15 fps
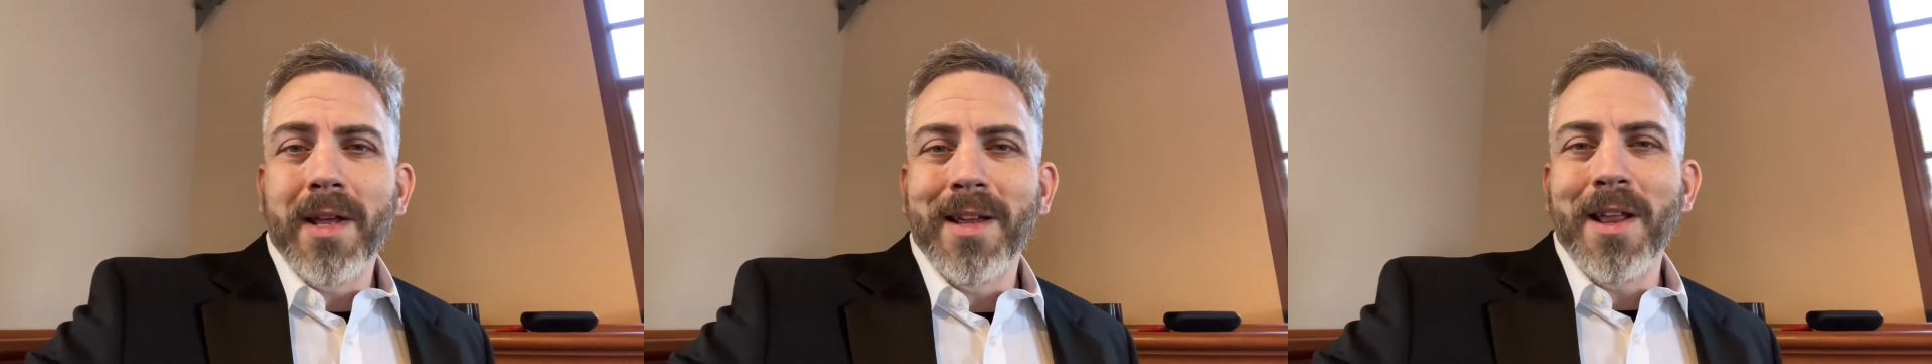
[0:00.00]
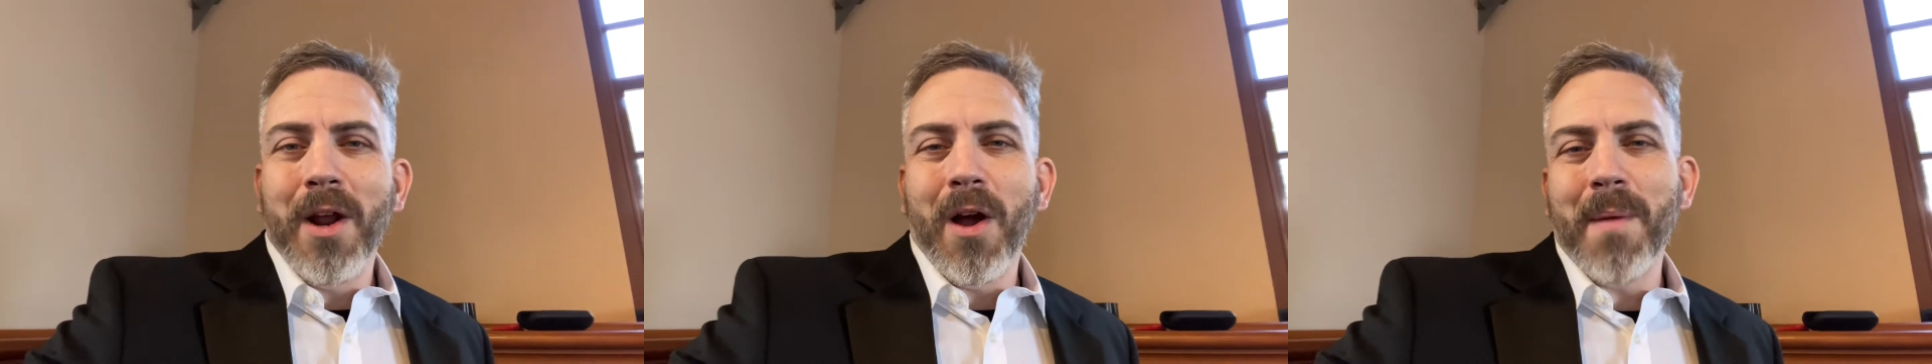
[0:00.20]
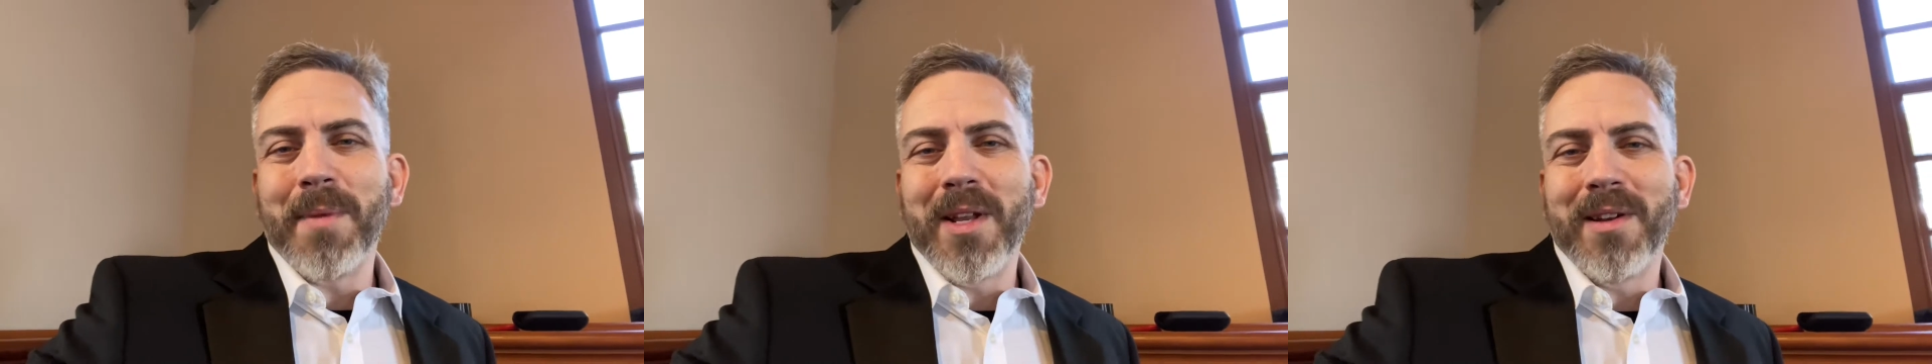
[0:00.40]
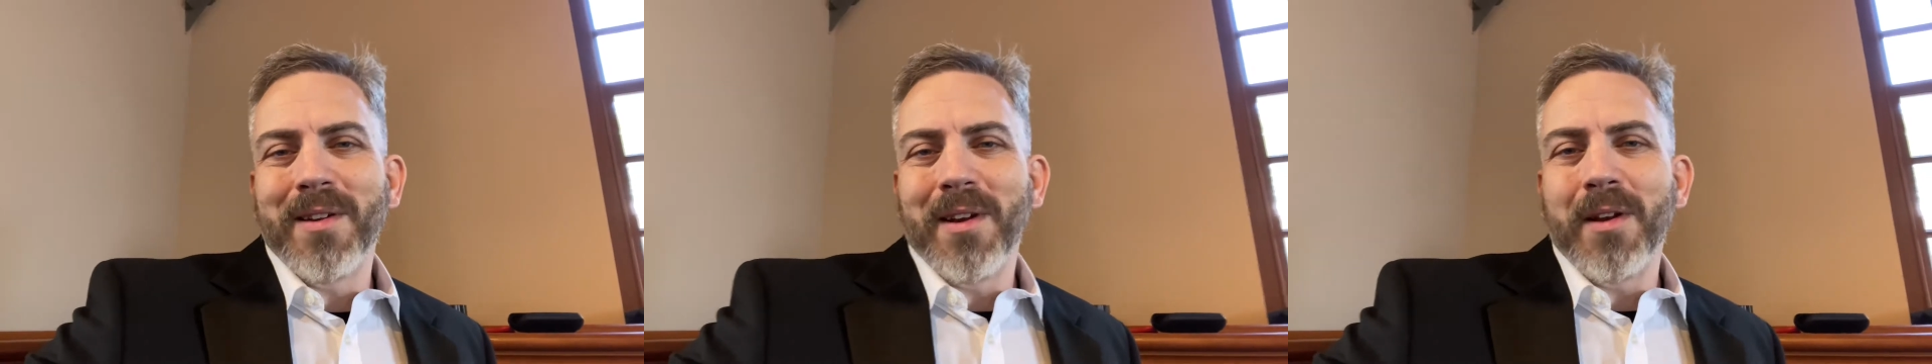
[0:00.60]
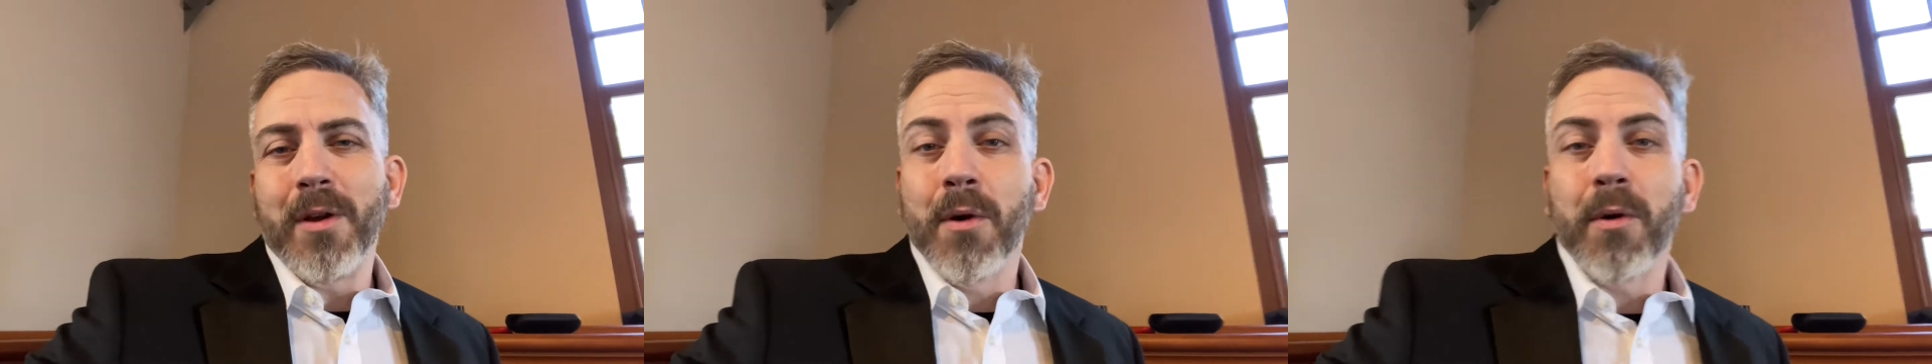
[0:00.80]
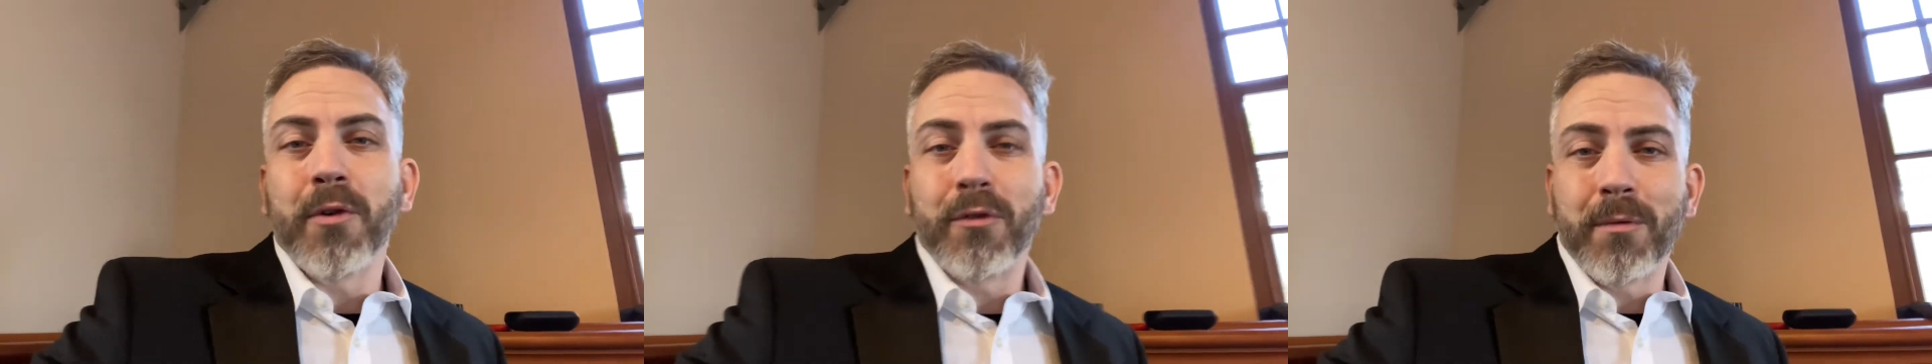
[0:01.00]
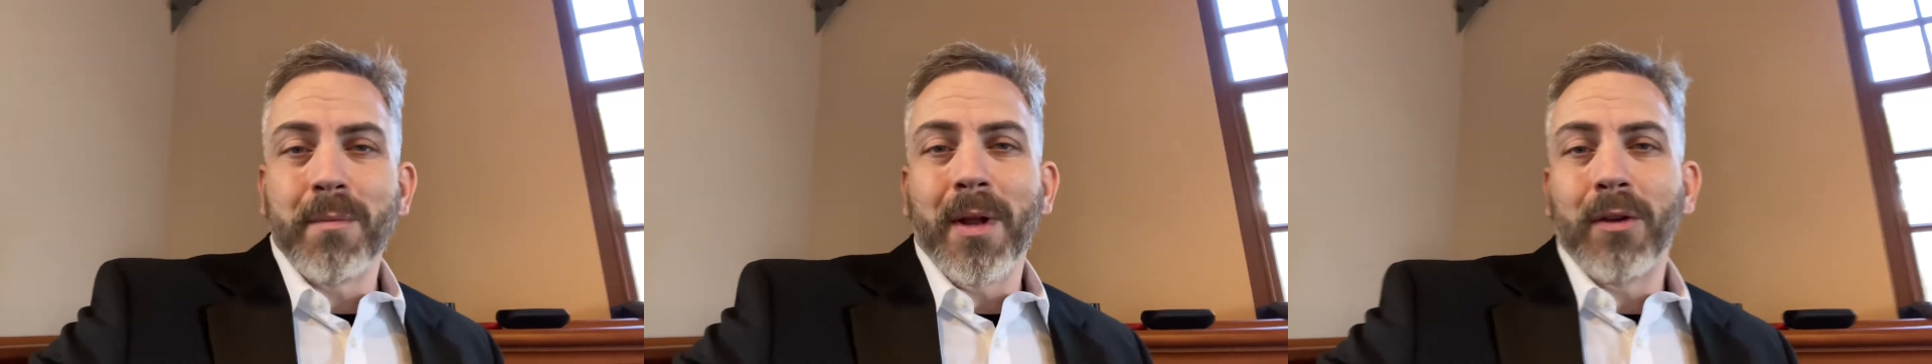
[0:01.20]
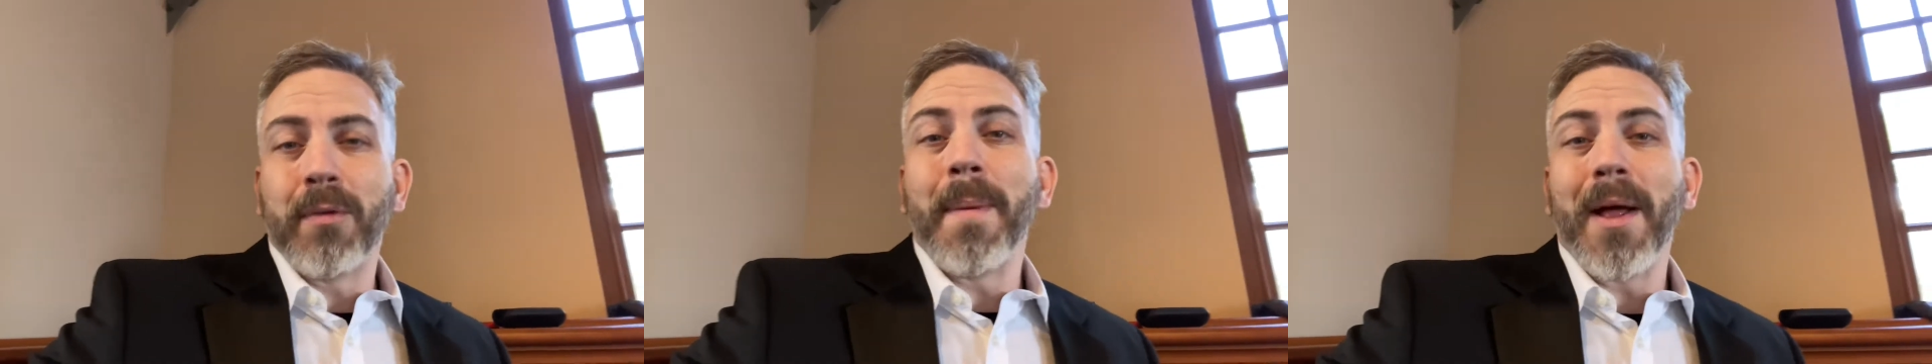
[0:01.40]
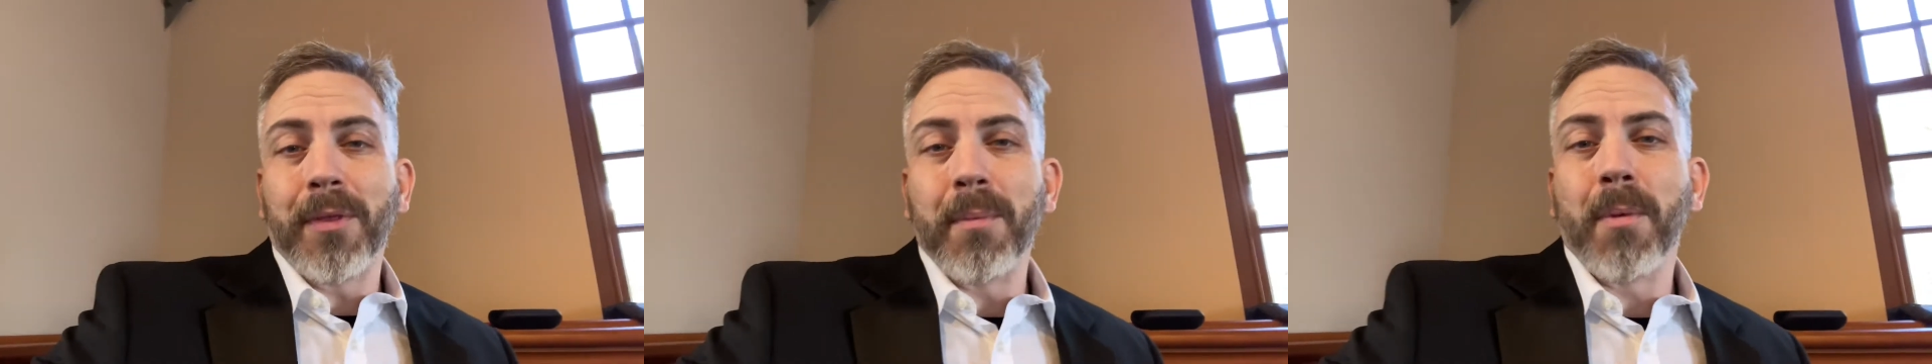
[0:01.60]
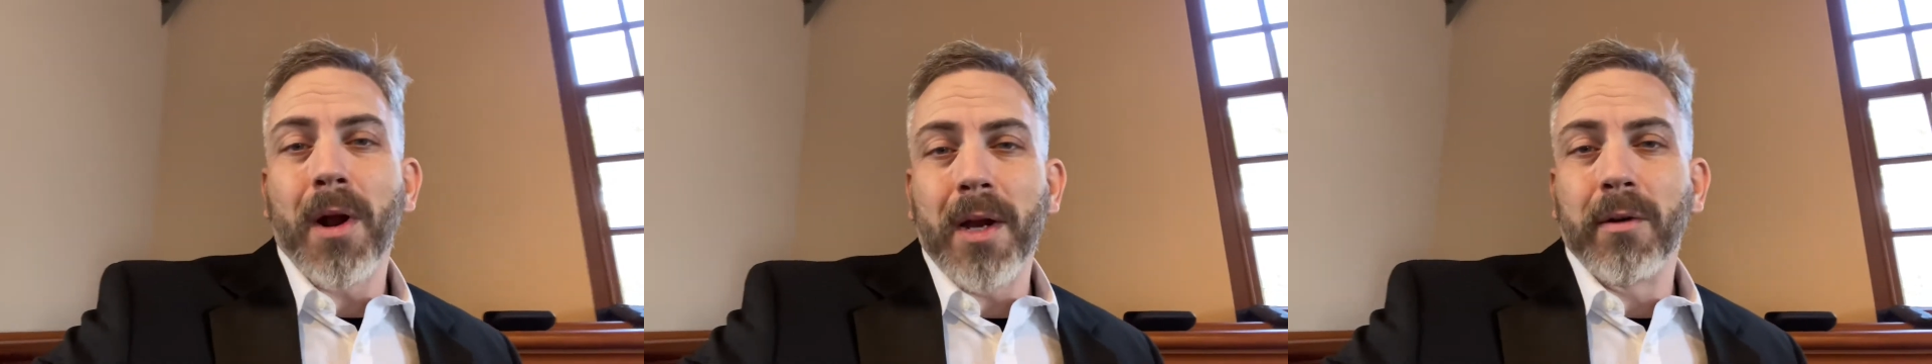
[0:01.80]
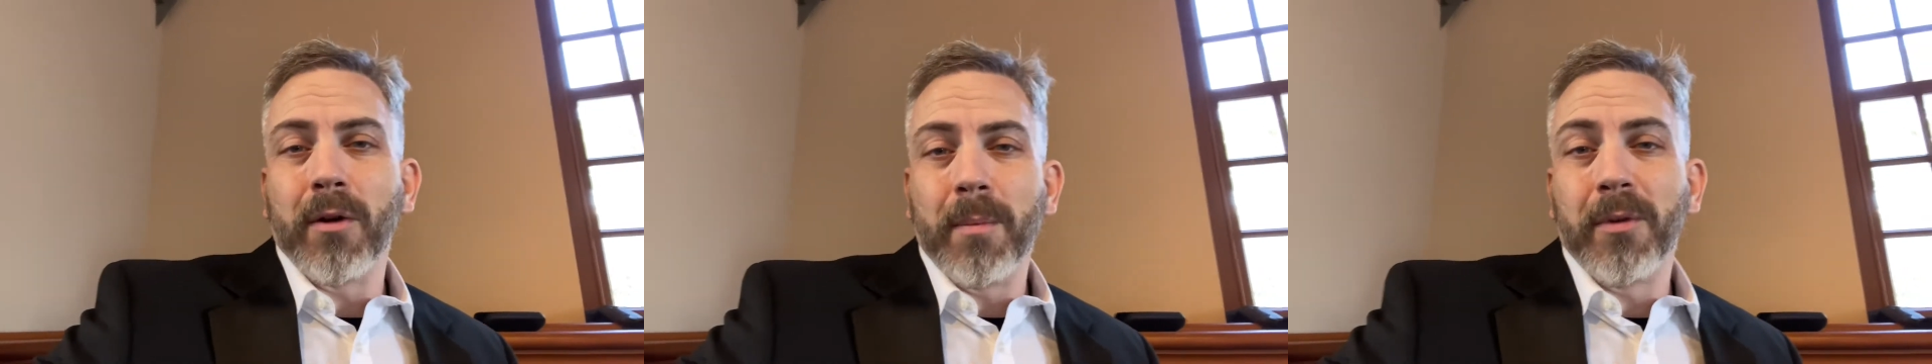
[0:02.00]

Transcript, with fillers: You know, I mean, you're, it's about the bride and groom.